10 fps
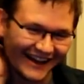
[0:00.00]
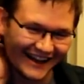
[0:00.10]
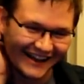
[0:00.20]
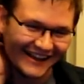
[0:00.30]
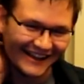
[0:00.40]

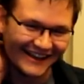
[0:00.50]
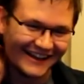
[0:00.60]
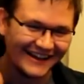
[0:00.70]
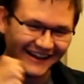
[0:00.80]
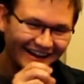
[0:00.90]

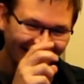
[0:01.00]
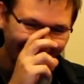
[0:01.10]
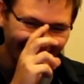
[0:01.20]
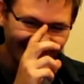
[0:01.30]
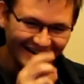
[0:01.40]

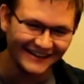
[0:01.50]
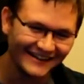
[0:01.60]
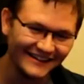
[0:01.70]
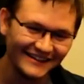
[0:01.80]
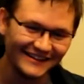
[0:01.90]

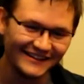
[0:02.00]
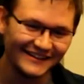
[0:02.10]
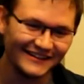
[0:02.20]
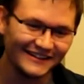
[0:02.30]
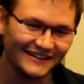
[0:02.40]

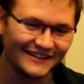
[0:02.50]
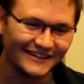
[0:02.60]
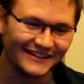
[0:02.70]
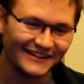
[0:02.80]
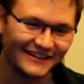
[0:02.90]

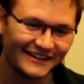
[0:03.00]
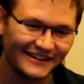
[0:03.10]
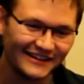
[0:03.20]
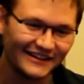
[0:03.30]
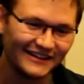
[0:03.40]

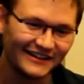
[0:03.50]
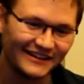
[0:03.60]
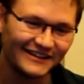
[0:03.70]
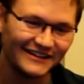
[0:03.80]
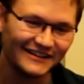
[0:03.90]

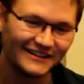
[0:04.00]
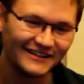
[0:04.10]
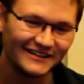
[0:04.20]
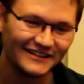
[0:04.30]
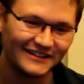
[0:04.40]

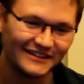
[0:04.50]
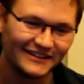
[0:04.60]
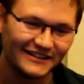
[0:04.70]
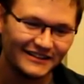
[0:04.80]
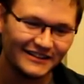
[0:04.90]

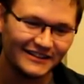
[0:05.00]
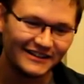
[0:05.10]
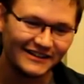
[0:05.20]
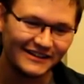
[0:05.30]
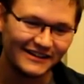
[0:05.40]

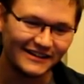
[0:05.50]
(silent)